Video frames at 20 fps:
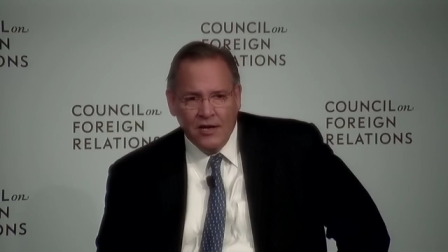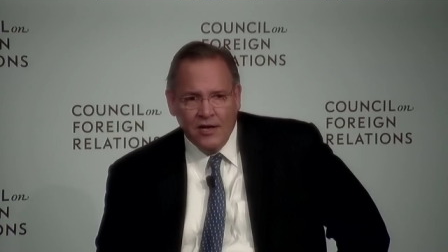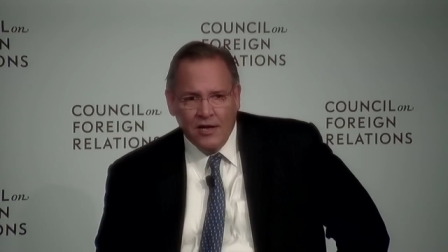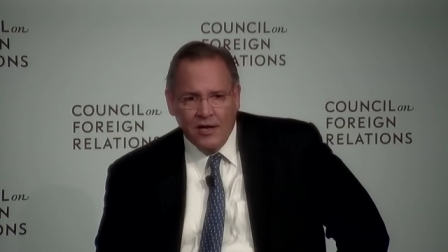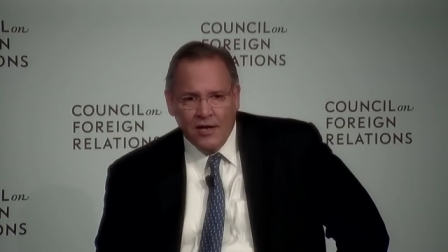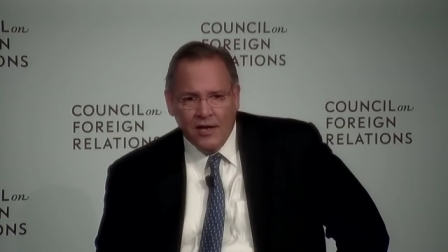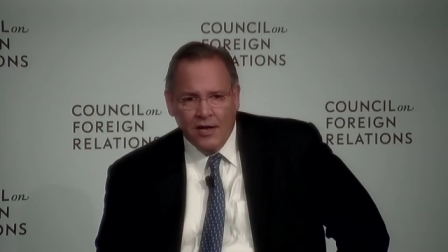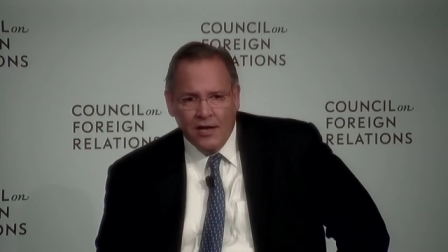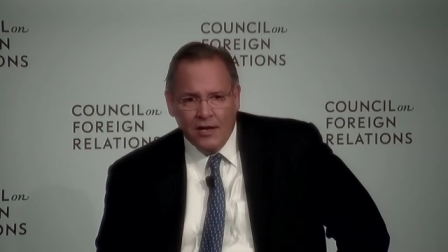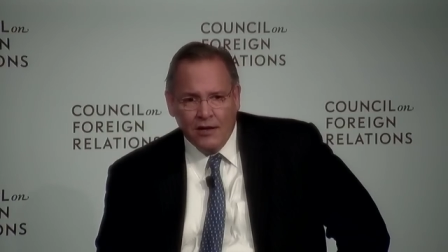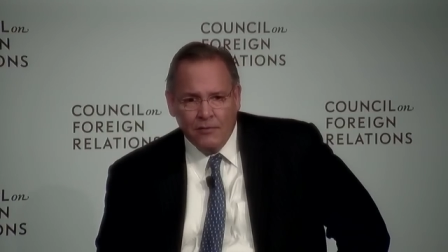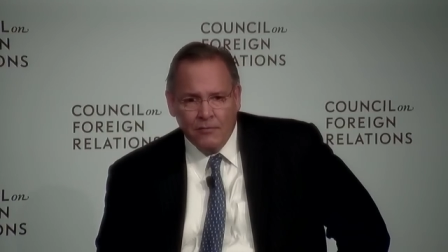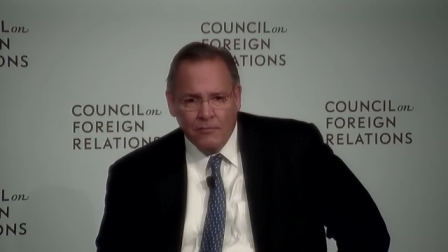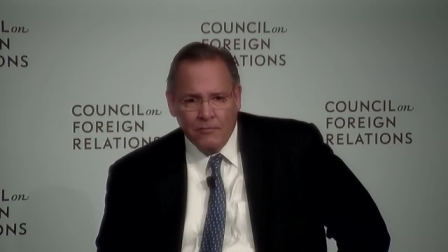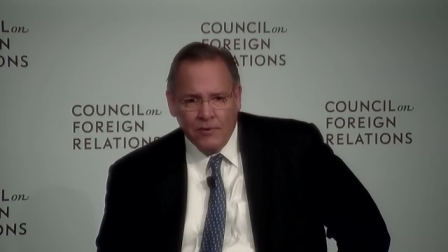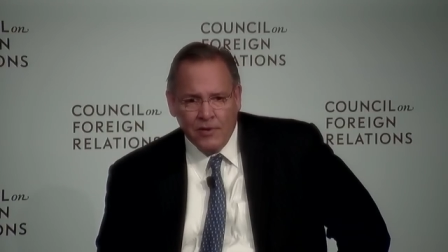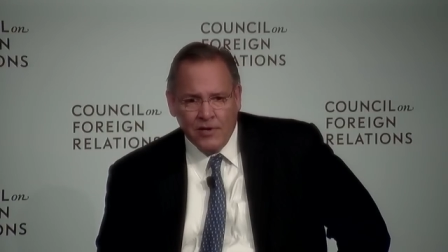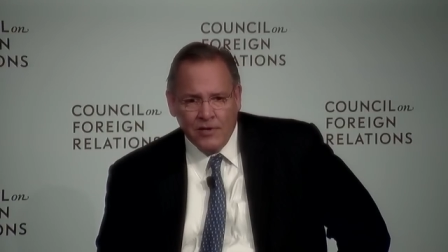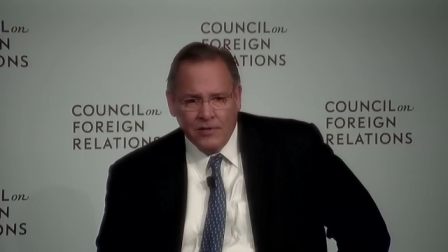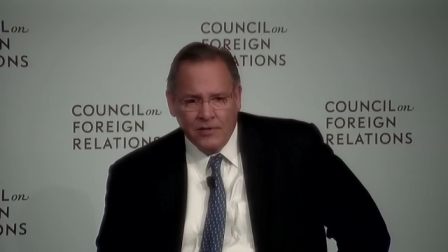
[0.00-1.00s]
Um,
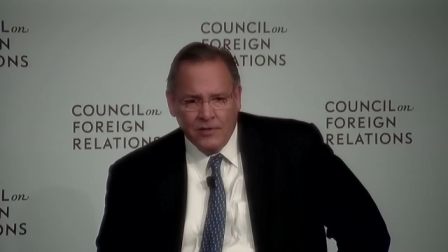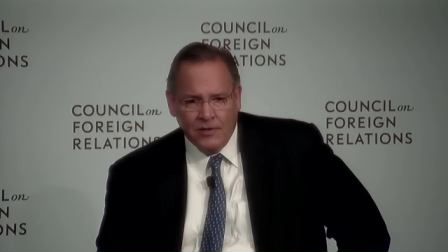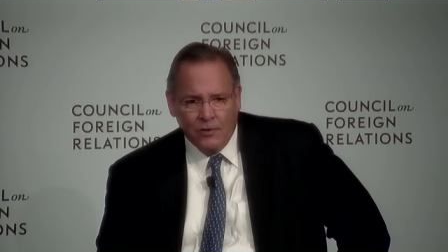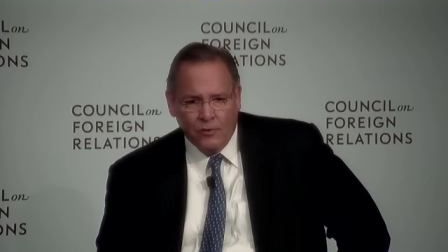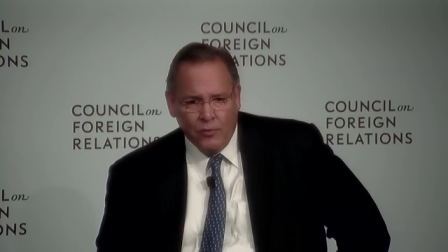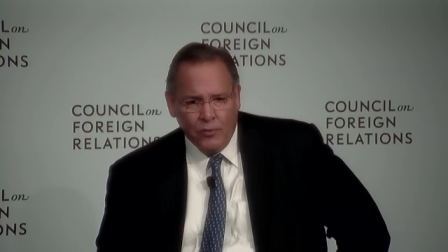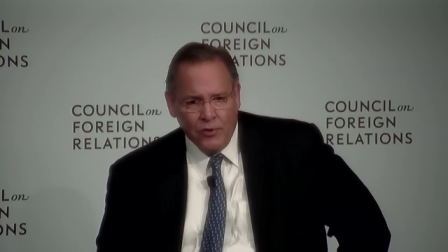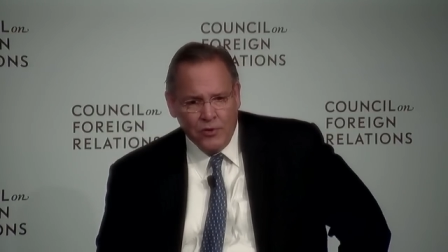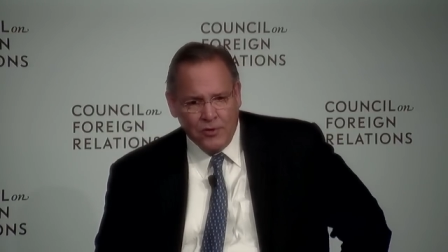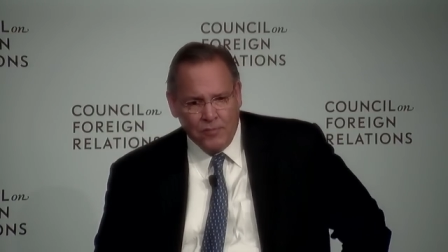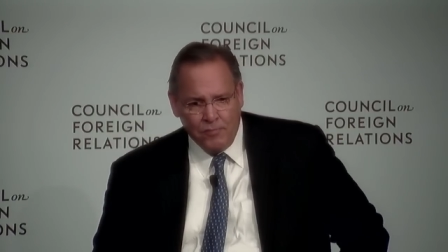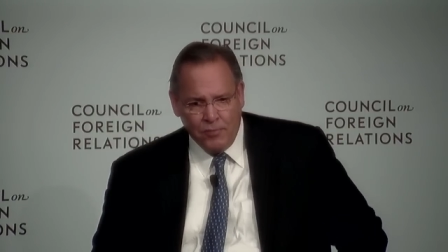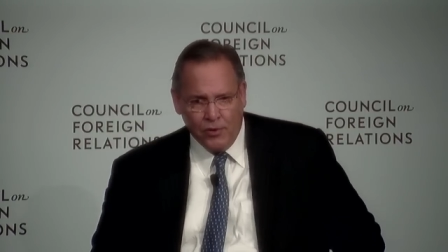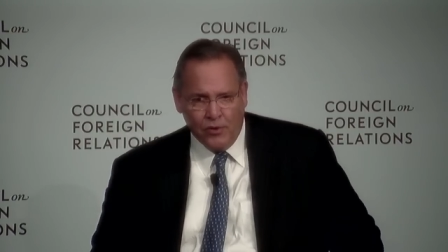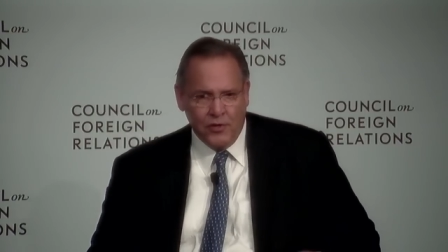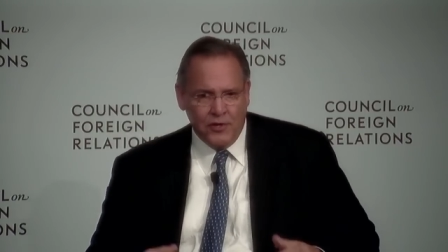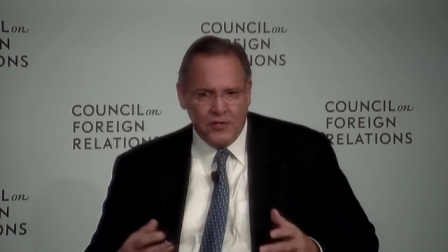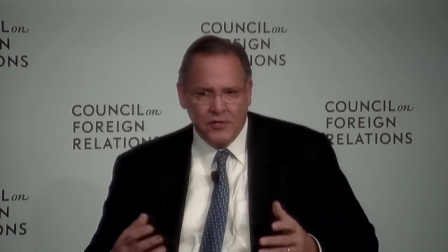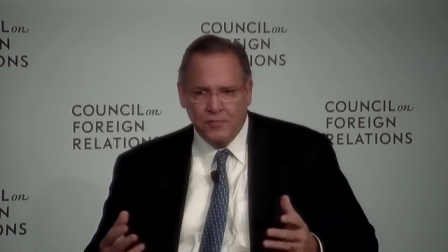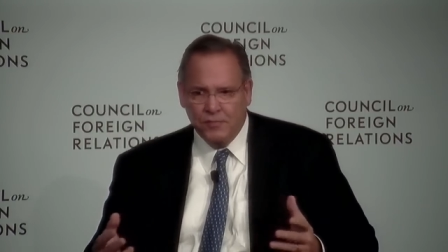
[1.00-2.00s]
we're in the
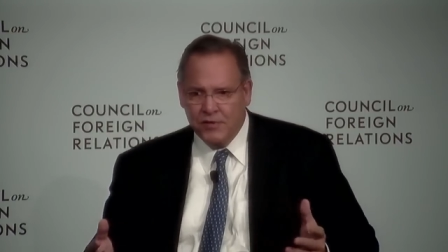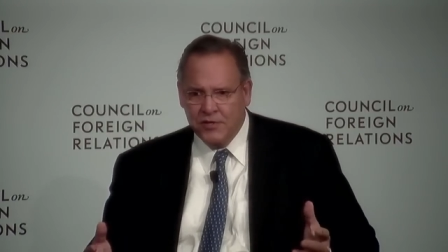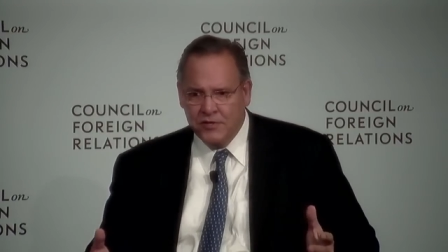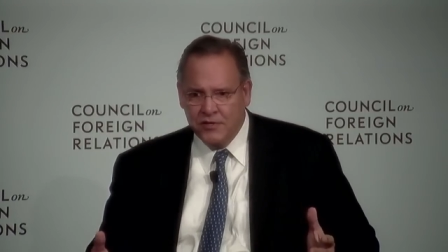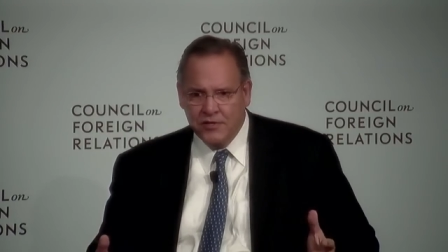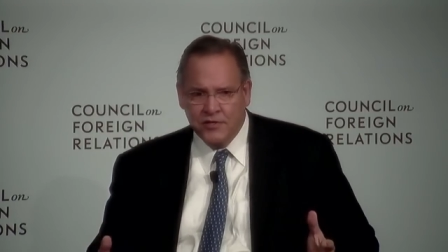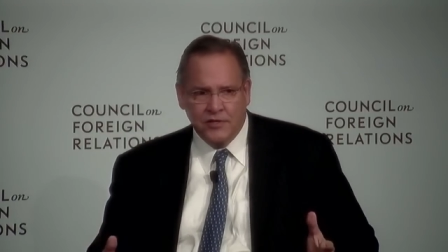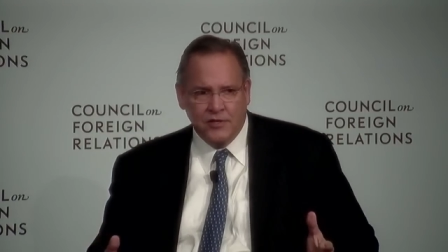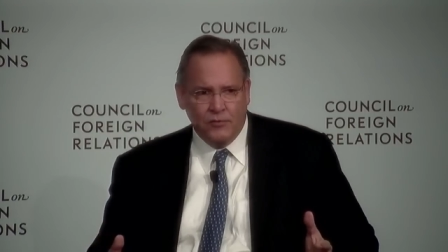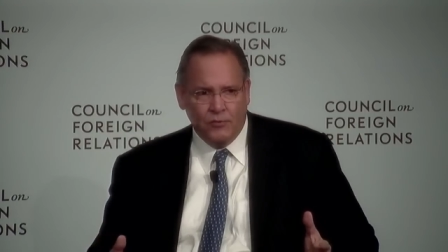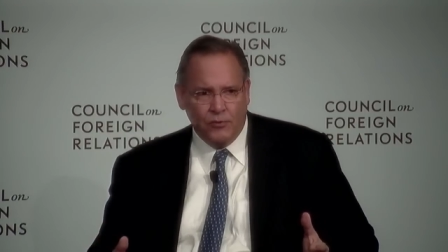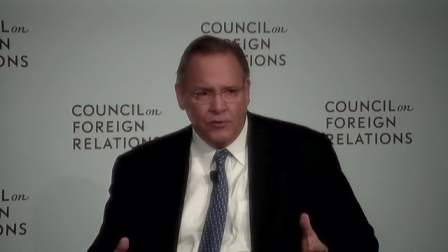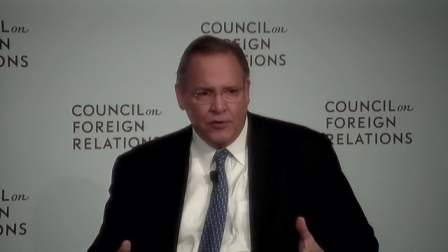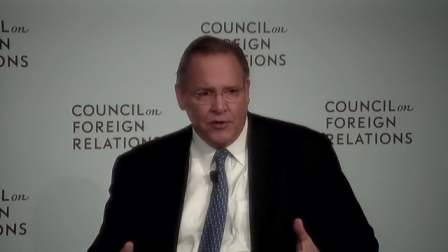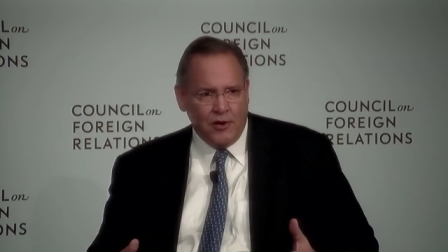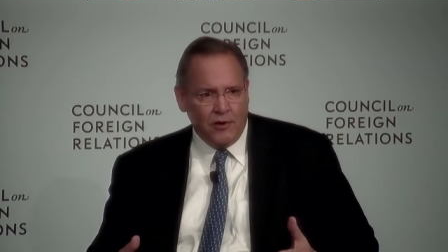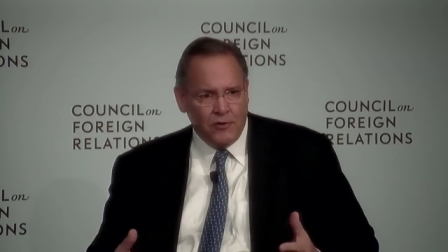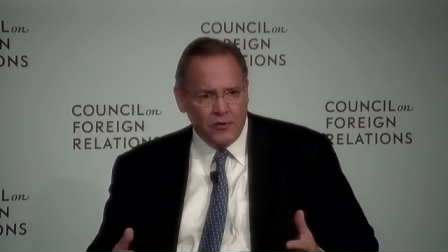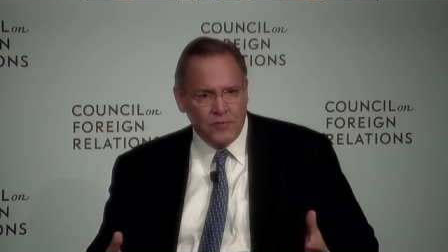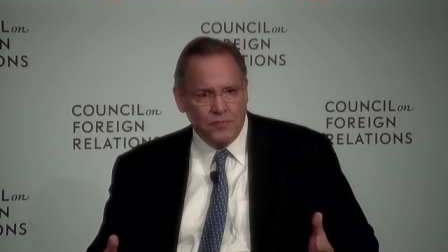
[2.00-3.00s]
buildings business and we're in the
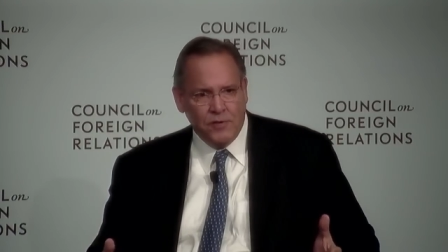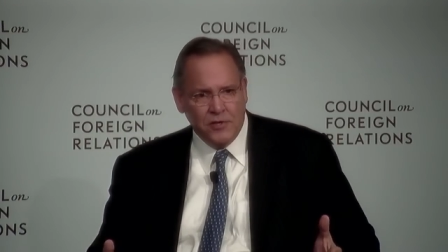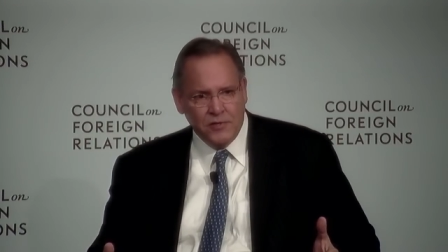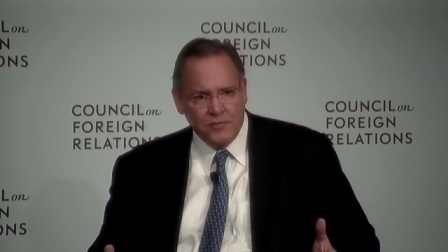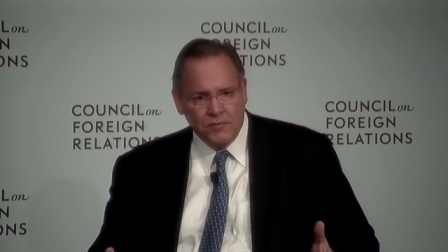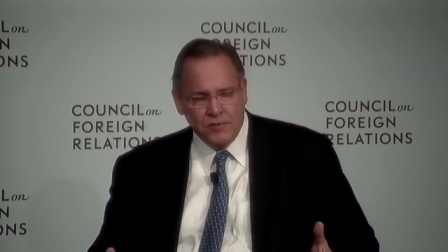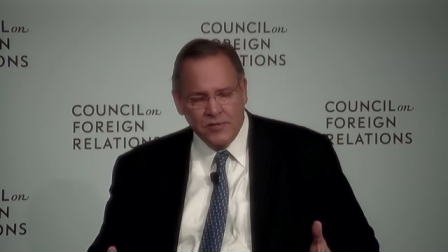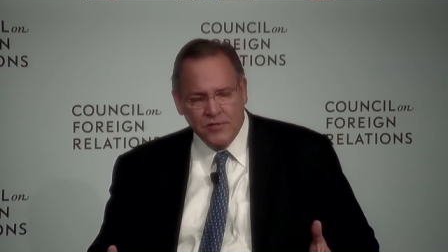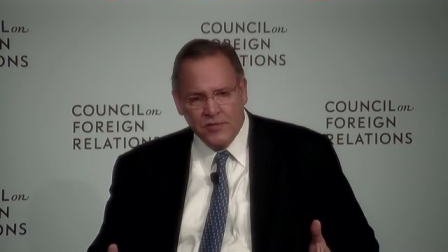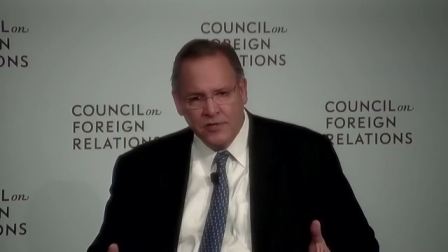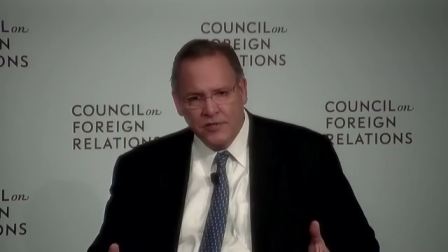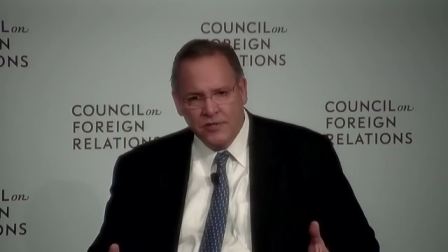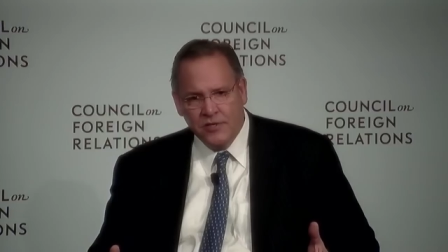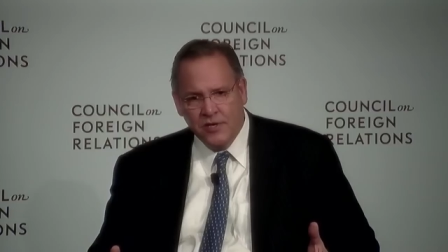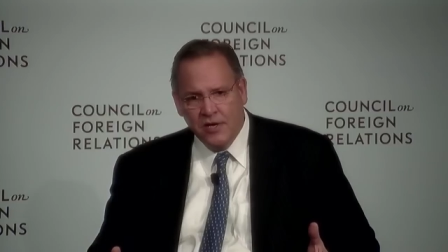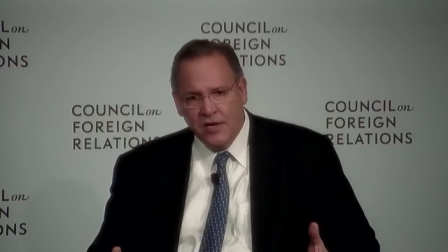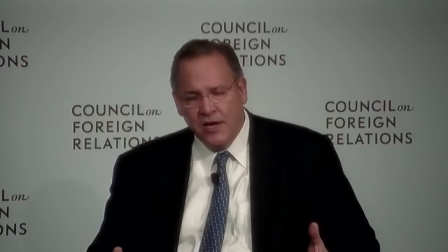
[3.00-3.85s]
aerospace business.